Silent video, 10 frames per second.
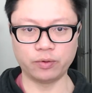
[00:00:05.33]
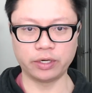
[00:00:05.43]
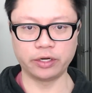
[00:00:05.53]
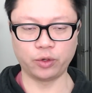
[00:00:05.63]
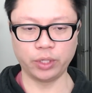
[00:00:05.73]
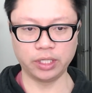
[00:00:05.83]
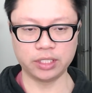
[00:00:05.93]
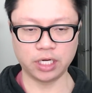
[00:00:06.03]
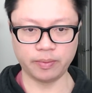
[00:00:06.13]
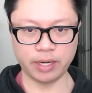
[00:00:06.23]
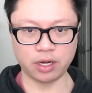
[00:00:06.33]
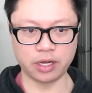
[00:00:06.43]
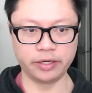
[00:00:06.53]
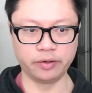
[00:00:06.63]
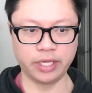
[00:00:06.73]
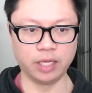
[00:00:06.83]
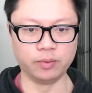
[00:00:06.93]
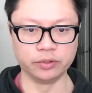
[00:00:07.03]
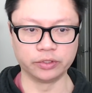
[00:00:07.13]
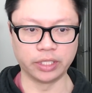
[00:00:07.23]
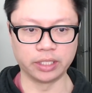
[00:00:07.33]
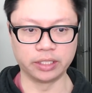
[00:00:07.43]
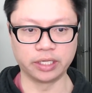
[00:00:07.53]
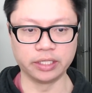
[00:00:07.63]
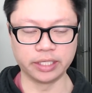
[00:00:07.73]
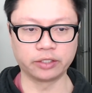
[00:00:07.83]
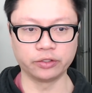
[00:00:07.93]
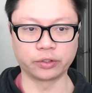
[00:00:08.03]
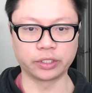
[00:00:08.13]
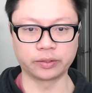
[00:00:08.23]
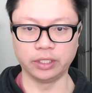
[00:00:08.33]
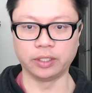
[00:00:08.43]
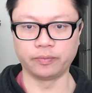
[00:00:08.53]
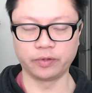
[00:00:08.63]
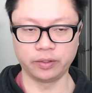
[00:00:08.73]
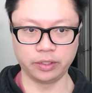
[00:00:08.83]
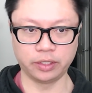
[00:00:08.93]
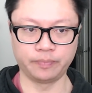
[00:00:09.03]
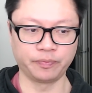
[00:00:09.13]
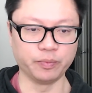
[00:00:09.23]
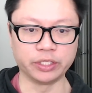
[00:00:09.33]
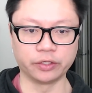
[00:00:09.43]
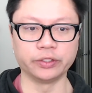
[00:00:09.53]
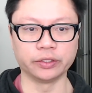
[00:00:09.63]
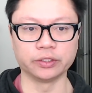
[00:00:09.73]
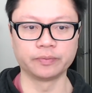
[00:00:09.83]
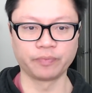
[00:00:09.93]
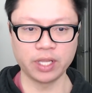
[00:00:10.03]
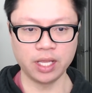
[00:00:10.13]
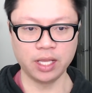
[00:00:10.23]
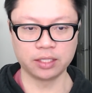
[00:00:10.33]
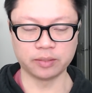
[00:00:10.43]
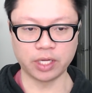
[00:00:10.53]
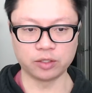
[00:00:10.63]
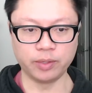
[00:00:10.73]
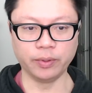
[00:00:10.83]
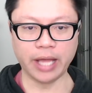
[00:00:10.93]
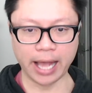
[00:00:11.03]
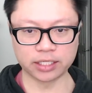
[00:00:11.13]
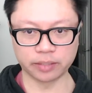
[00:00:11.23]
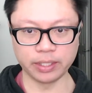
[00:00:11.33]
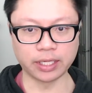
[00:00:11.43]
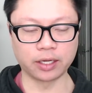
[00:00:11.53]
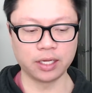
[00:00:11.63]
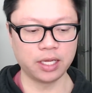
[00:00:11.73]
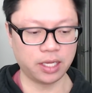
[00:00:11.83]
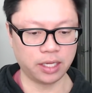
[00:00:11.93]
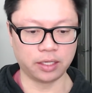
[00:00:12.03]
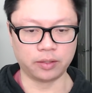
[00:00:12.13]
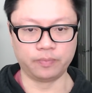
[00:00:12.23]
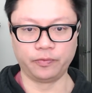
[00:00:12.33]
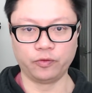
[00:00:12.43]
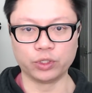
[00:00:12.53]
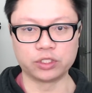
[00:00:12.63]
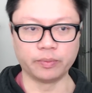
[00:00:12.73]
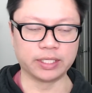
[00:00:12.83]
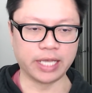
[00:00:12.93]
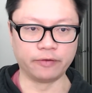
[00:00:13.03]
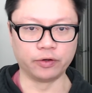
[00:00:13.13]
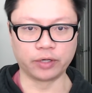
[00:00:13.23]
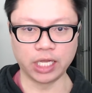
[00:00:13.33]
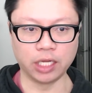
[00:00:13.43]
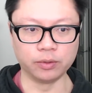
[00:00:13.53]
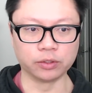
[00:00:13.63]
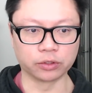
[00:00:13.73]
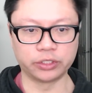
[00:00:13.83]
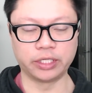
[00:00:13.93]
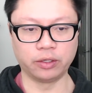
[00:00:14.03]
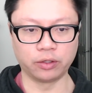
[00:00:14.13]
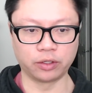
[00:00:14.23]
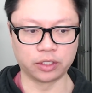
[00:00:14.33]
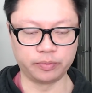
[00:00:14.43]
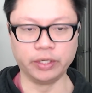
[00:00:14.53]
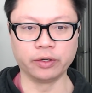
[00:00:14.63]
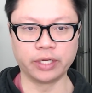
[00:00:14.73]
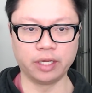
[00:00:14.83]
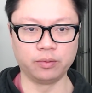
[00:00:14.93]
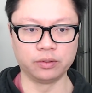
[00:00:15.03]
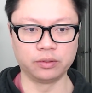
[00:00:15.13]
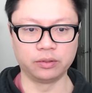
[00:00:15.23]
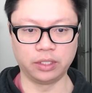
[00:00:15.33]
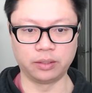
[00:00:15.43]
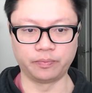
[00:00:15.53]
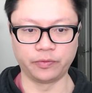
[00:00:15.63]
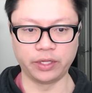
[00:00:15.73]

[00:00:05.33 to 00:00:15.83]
I wanted to quickly talk about audio cables and conductor materials. Sometimes people ask me like, what's the best headphone cable or speaker cable